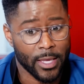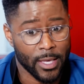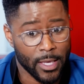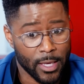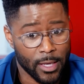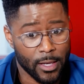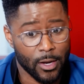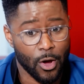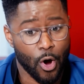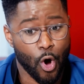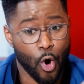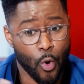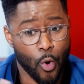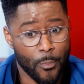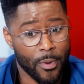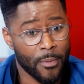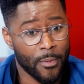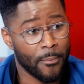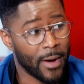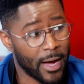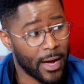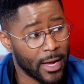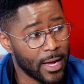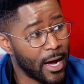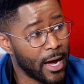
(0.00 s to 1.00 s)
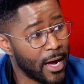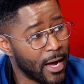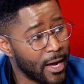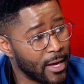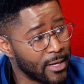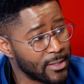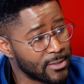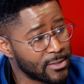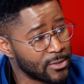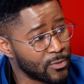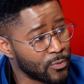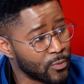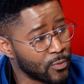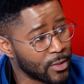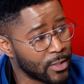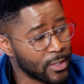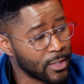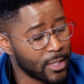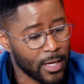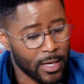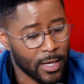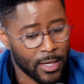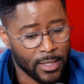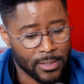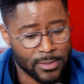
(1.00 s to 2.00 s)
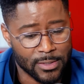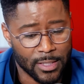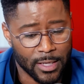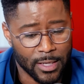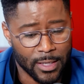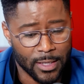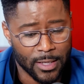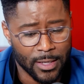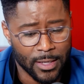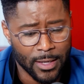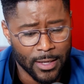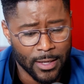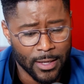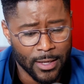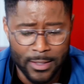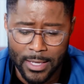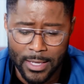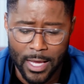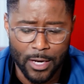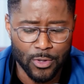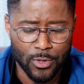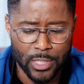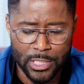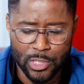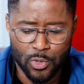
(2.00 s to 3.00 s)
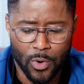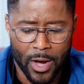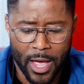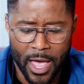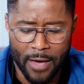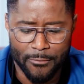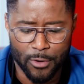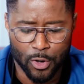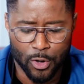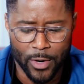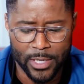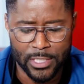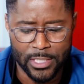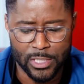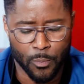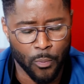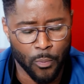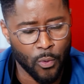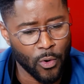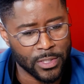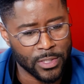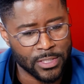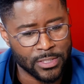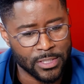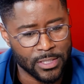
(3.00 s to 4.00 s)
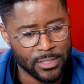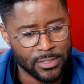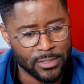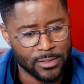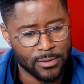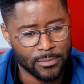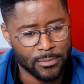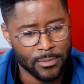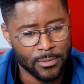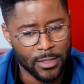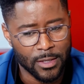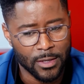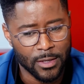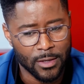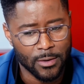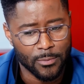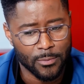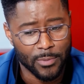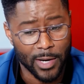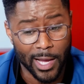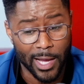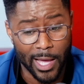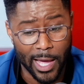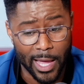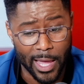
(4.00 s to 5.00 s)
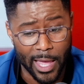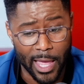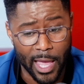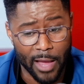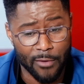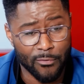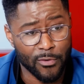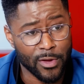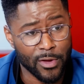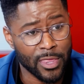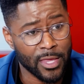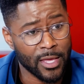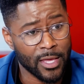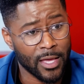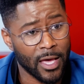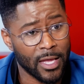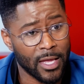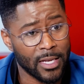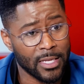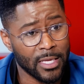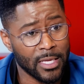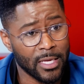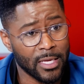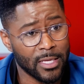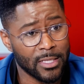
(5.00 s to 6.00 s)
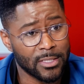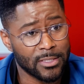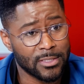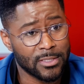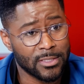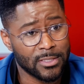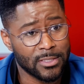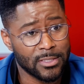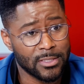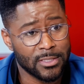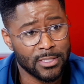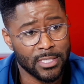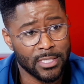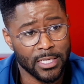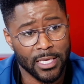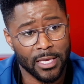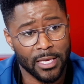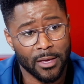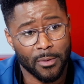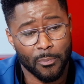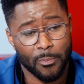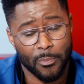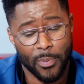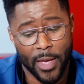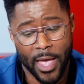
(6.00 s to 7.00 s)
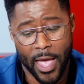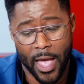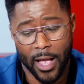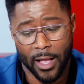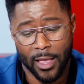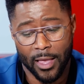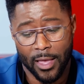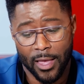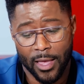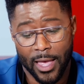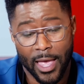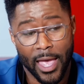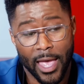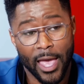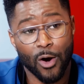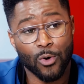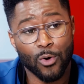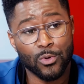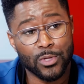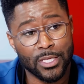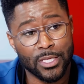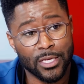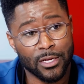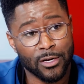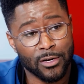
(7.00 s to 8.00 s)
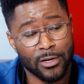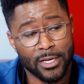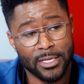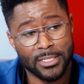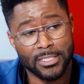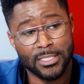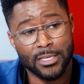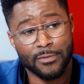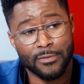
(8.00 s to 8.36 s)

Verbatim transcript: can open my eyes and realize, like, not only do I have a great support system, but I got everything I need to get back healthier and